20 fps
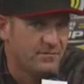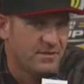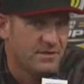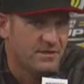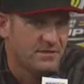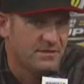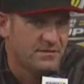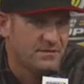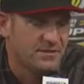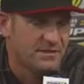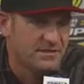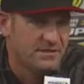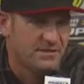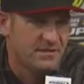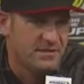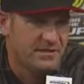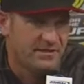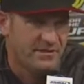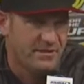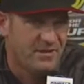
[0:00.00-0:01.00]
I mean, that's
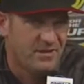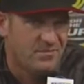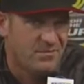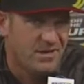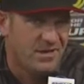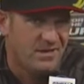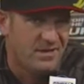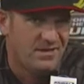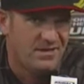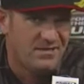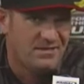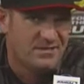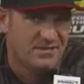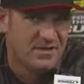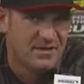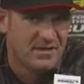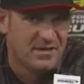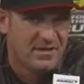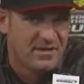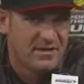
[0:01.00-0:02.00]
the neat thing about it
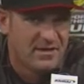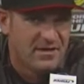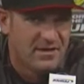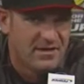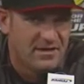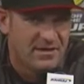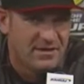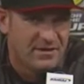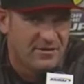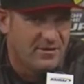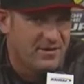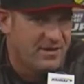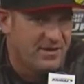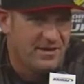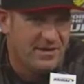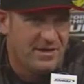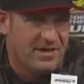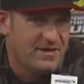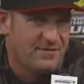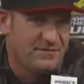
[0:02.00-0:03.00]
is, you know, I
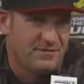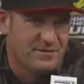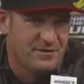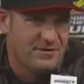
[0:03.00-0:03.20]
didn't have